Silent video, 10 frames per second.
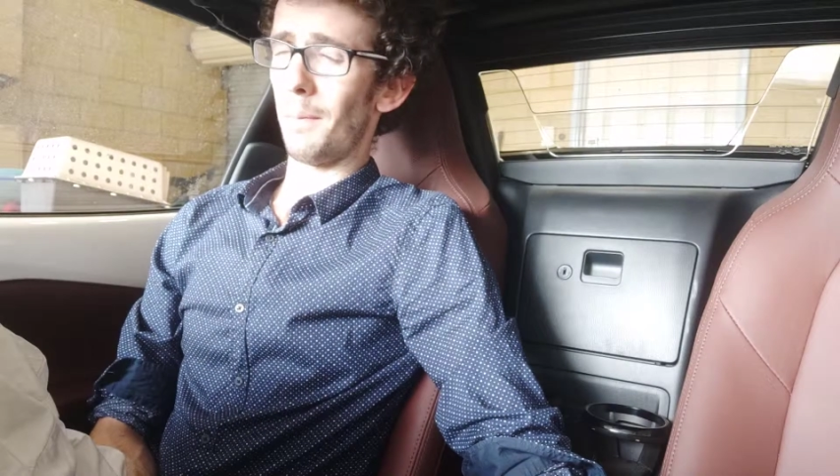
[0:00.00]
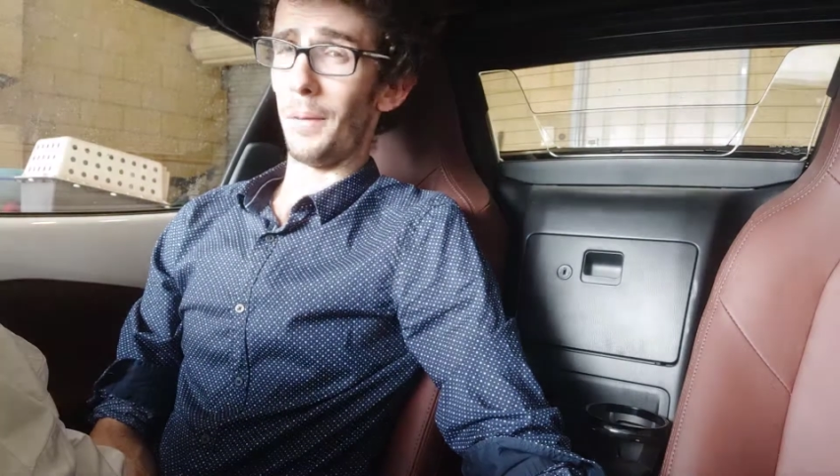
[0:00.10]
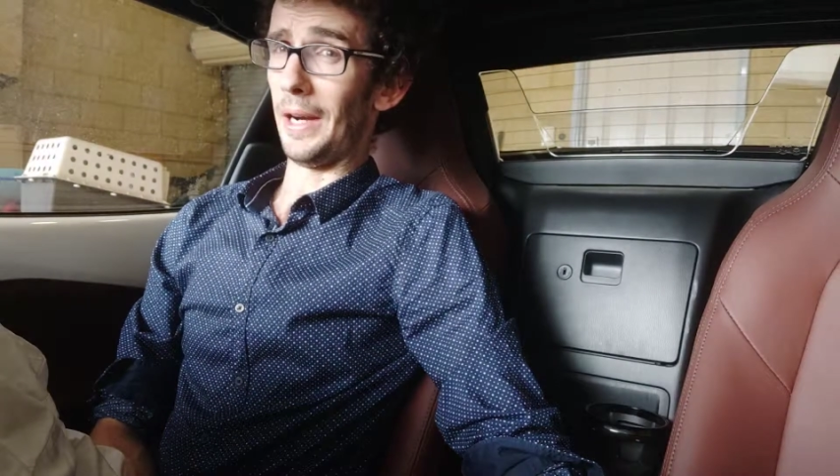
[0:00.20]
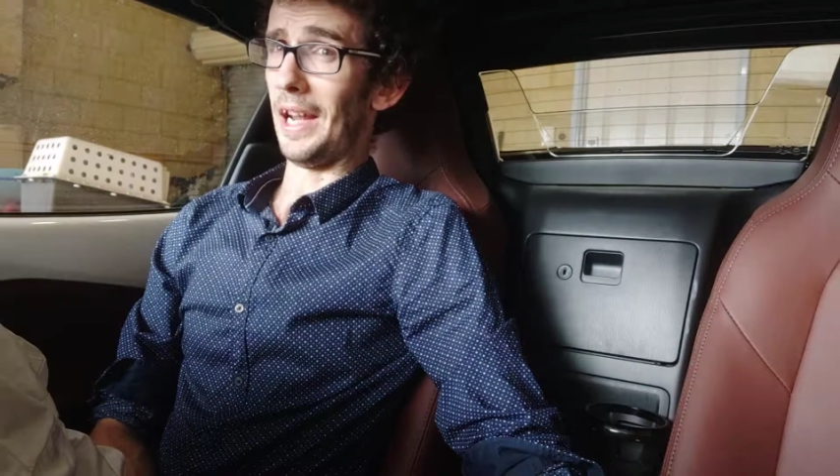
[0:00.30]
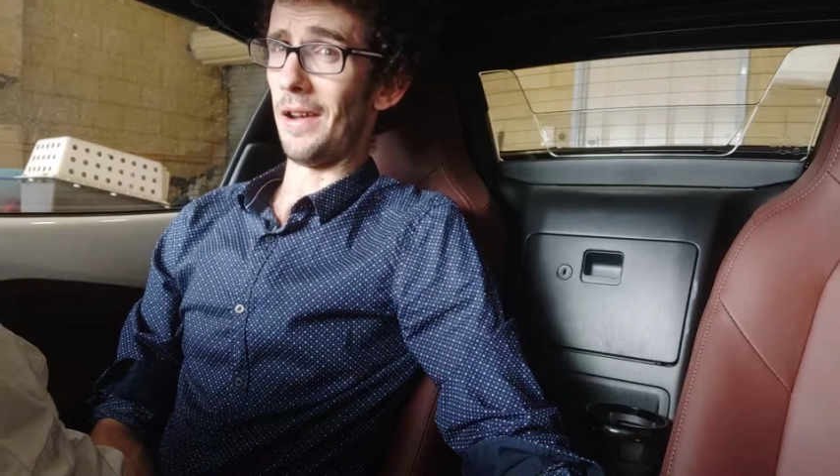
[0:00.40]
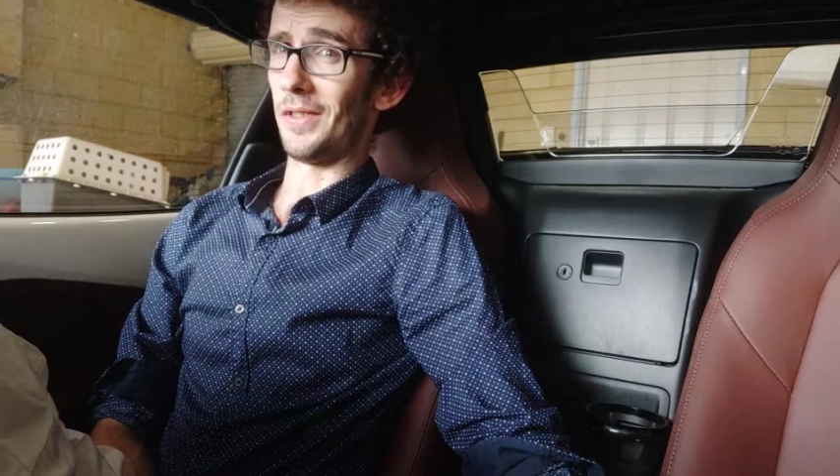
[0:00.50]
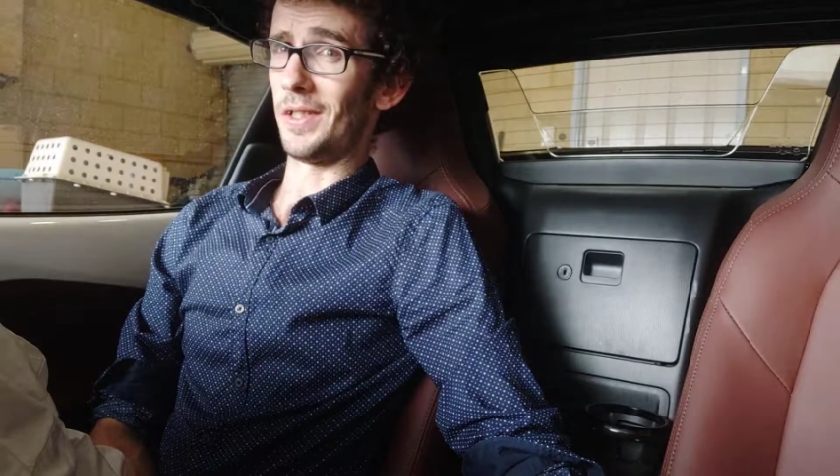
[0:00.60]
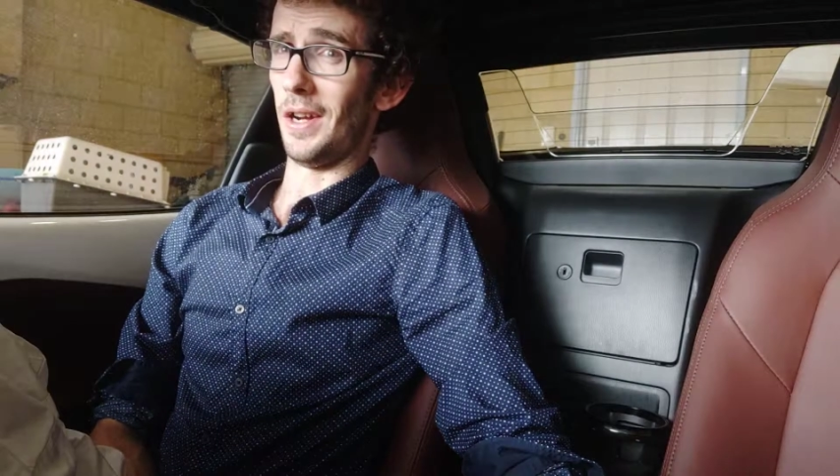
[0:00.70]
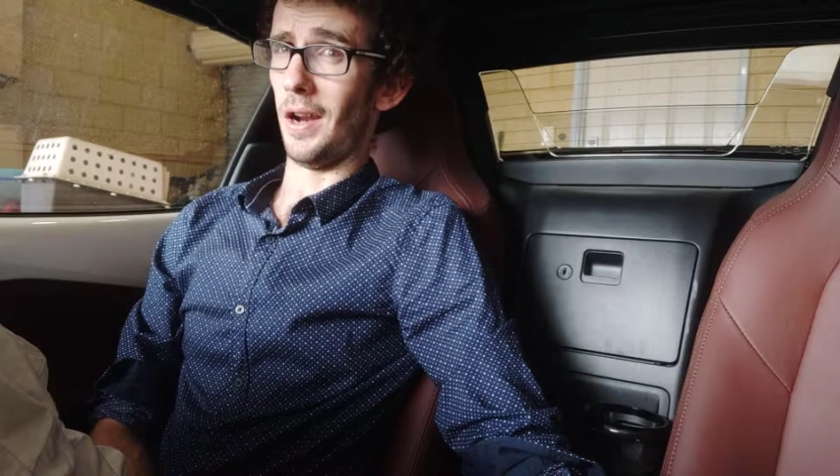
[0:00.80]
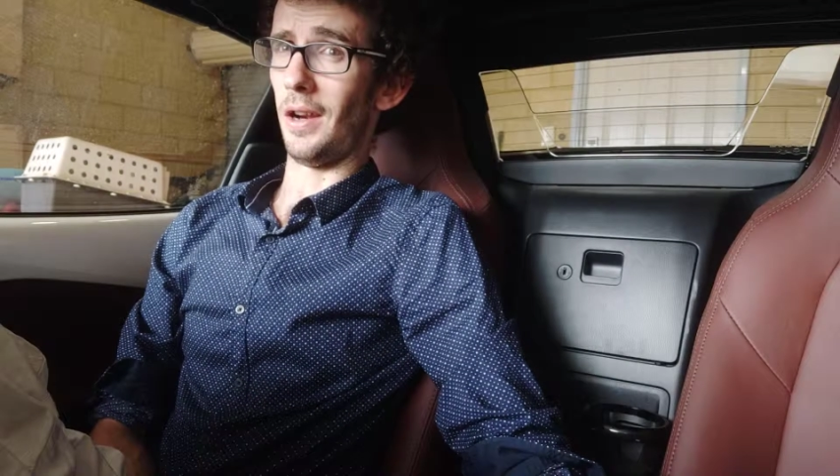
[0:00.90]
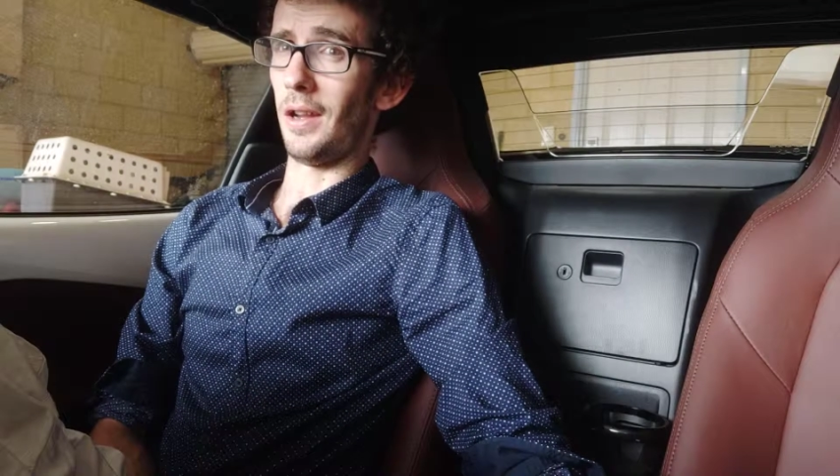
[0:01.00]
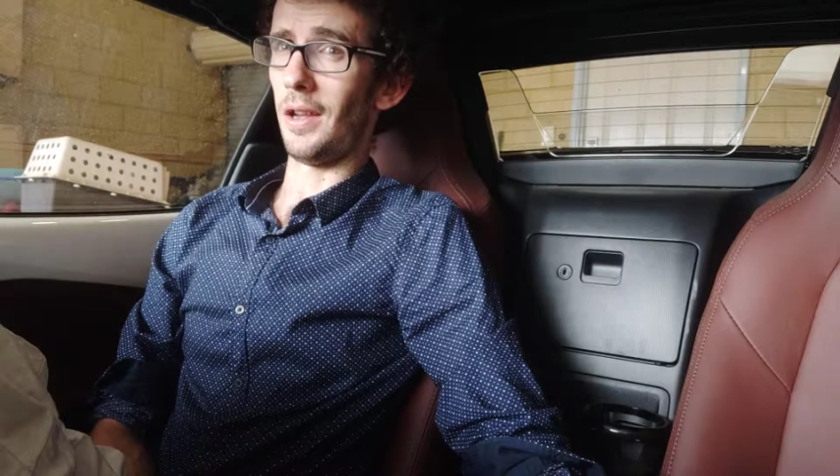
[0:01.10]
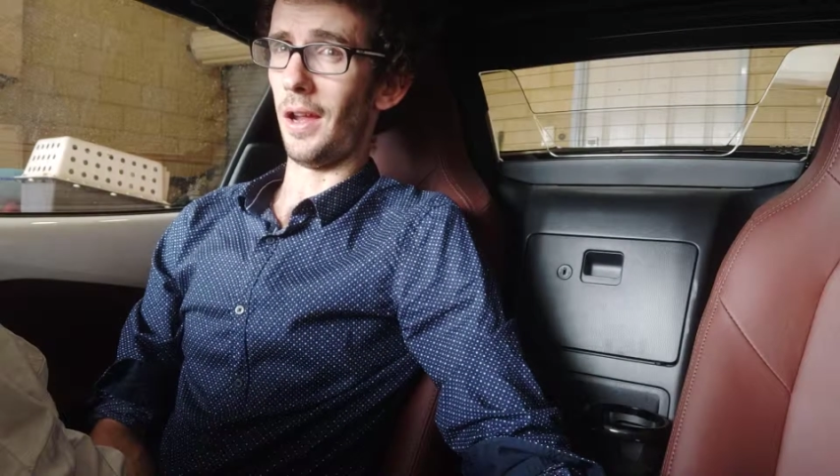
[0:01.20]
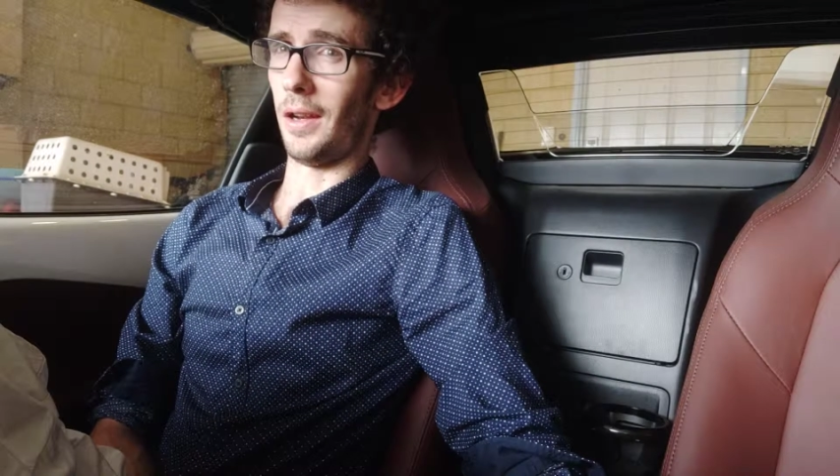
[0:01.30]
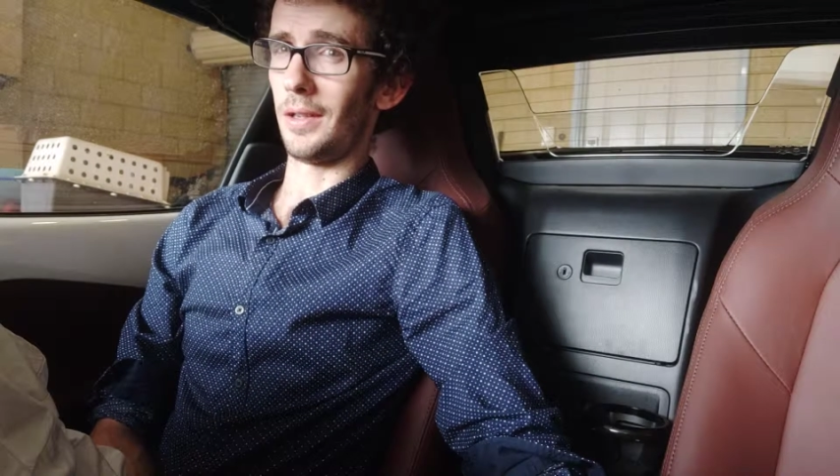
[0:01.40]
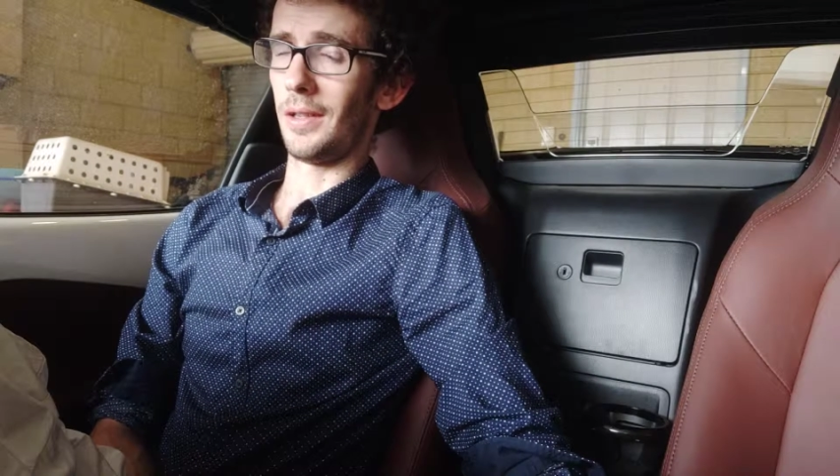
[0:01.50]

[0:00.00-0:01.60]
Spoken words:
but I haven't started it yet.